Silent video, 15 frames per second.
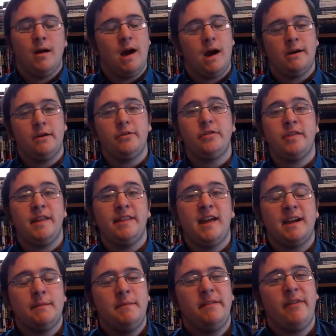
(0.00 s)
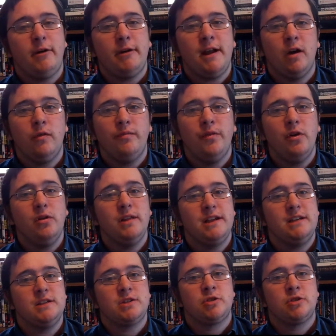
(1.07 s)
Another thing that can be very helpful is